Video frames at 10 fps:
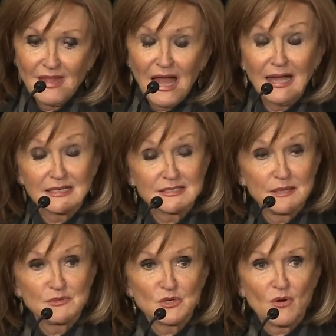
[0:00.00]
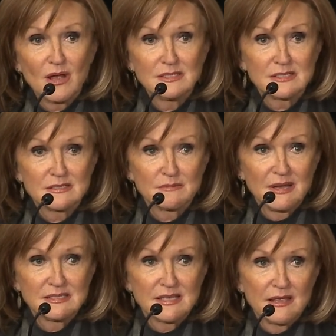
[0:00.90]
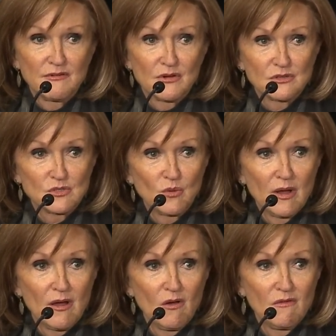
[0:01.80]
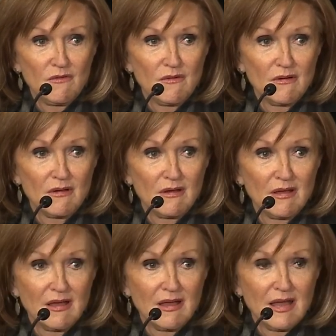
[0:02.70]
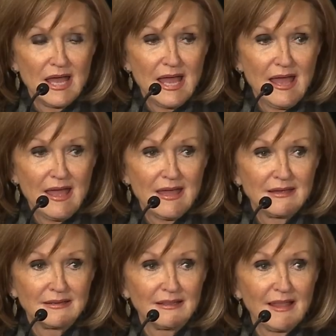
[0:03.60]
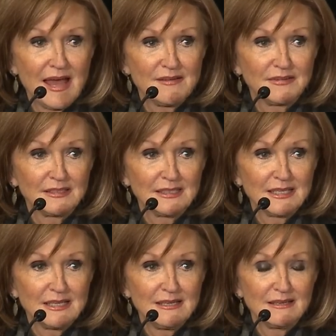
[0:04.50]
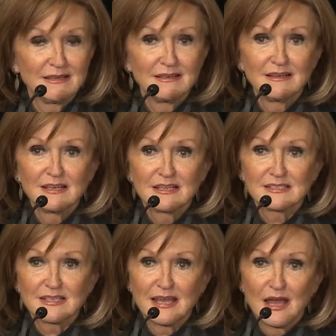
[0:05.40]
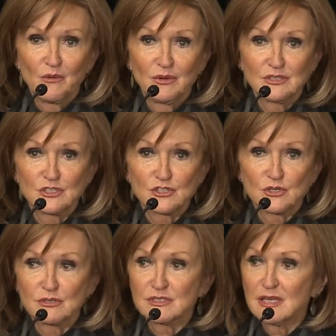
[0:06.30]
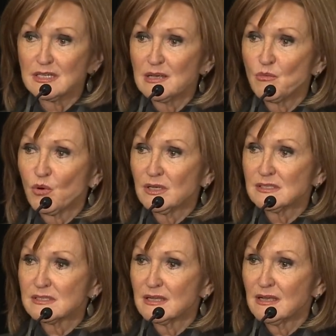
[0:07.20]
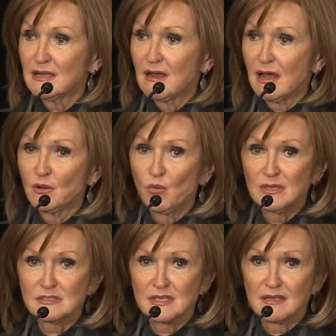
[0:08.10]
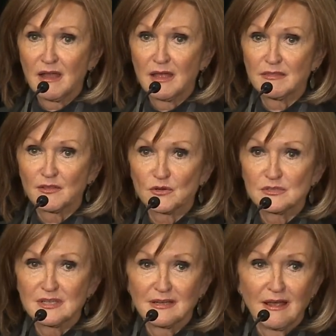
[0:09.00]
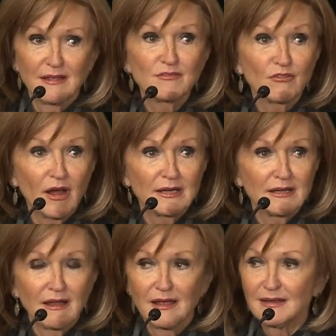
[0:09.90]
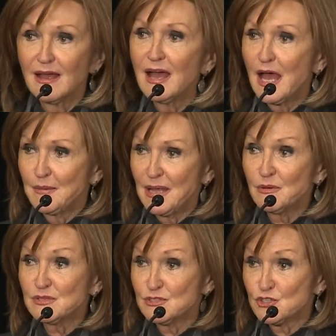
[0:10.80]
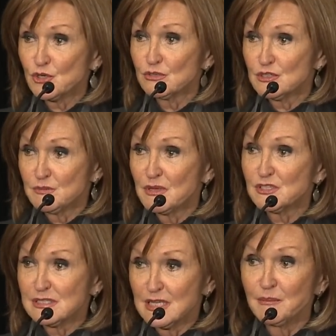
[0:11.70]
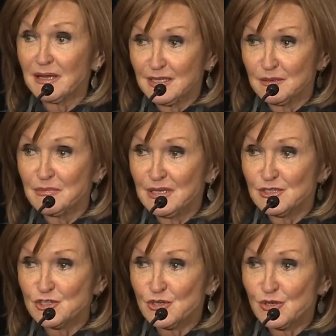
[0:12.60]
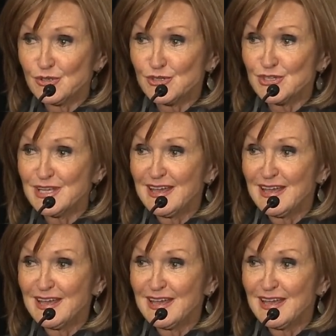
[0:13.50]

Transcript: I accepted Christ as my Savior at 12 and laughingly say I went to church Sunday morning, Sunday night, Wednesday night, Thursday night, Friday night. I mean, I was in church as much as anybody could be in church,